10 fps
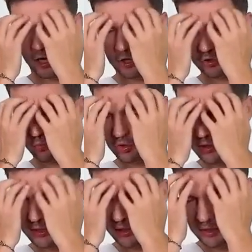anyone can
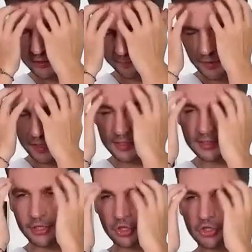do.
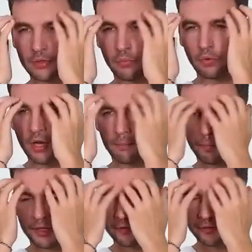There are, of course,
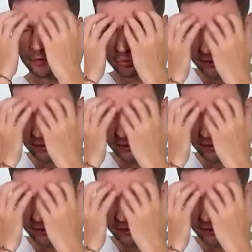more advanced